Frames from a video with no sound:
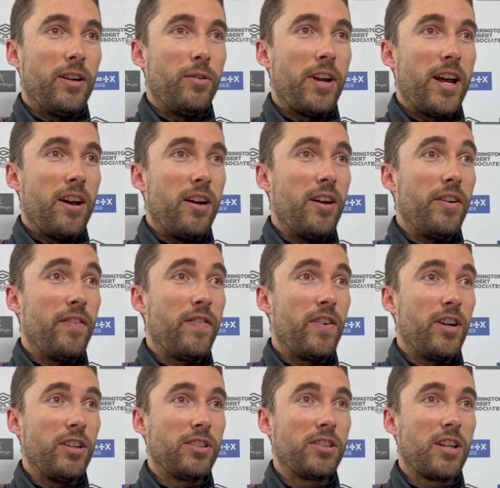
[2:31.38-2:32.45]
get her
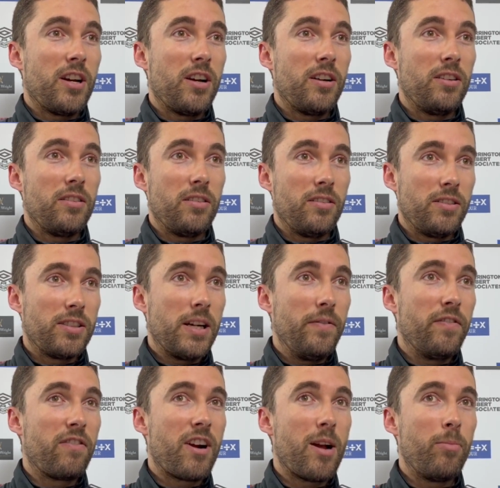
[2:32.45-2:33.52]
first start. Same
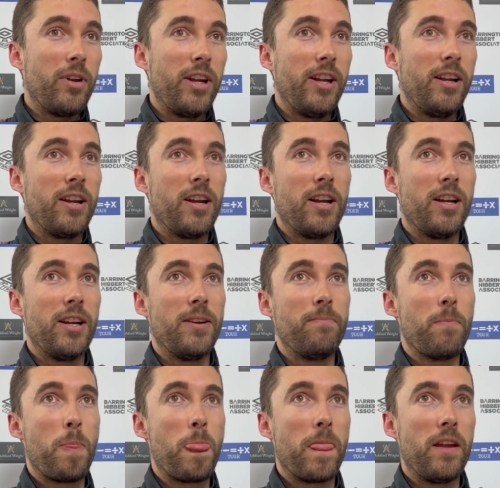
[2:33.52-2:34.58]
for Abby.
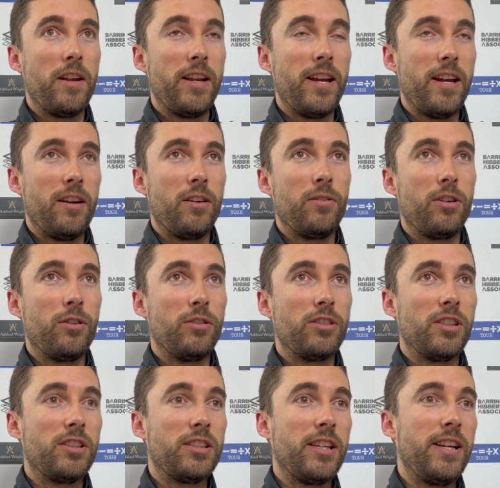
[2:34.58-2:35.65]
Good
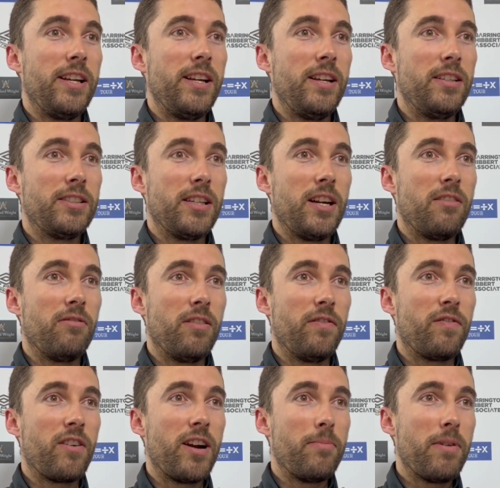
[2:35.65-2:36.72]
to see Sarah and
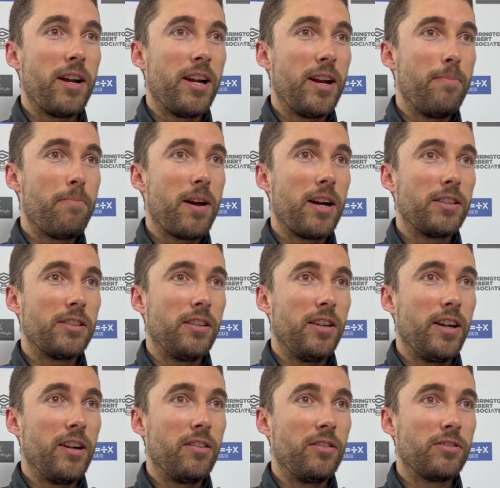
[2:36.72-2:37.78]
Freya make an impact and
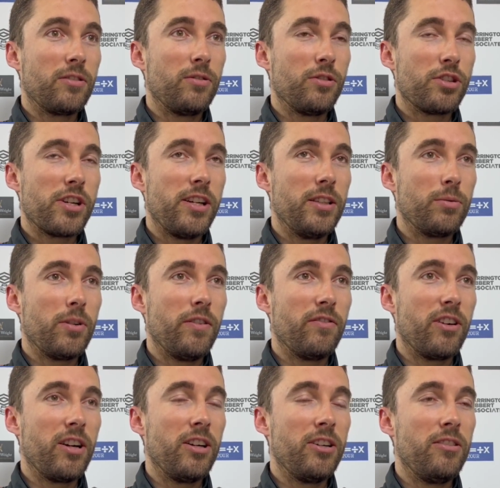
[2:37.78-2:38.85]
get on the score sheet as well
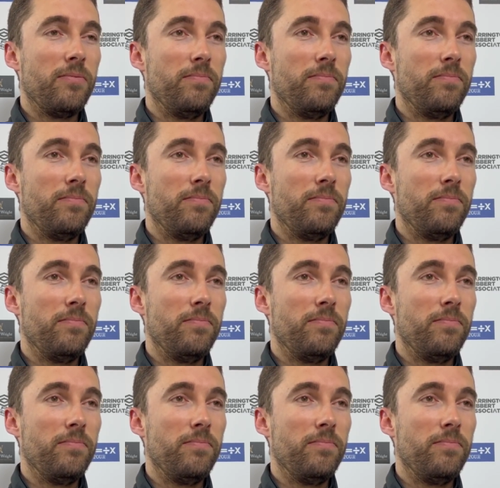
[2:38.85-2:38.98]
for England.